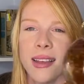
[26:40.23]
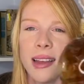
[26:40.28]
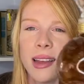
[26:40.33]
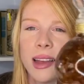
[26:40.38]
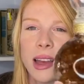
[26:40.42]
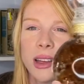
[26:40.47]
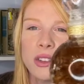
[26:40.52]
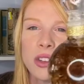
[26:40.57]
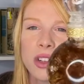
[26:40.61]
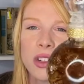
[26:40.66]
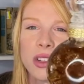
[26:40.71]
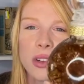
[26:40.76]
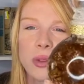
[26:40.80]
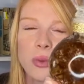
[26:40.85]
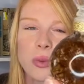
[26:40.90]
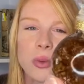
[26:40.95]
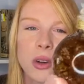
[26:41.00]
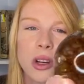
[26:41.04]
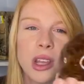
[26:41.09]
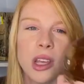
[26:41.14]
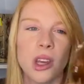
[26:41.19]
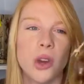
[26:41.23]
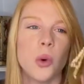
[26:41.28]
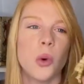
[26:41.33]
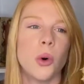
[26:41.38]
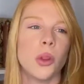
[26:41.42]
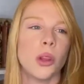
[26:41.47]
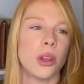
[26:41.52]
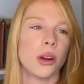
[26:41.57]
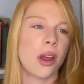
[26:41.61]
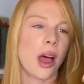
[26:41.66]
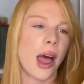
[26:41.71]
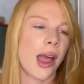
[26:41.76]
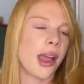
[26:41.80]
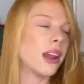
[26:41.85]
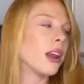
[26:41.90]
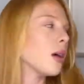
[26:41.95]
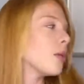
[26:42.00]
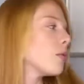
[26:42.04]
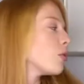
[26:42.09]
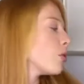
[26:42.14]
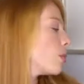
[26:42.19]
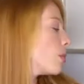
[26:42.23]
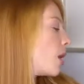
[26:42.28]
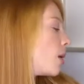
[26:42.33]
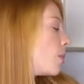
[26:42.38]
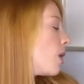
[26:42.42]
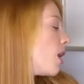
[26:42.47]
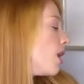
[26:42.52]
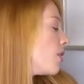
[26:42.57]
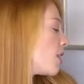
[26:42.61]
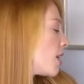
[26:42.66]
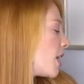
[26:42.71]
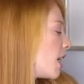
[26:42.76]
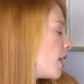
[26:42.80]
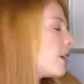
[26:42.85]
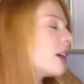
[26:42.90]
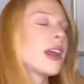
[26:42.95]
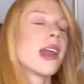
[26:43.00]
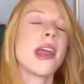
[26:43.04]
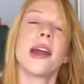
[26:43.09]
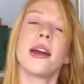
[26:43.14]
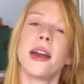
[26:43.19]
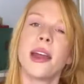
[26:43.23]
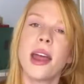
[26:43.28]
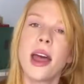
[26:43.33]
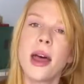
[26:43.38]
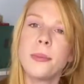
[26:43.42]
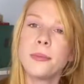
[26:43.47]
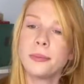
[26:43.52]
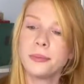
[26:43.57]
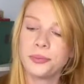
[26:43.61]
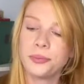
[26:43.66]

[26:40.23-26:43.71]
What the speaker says: And just a really cool little item for my apothecary area.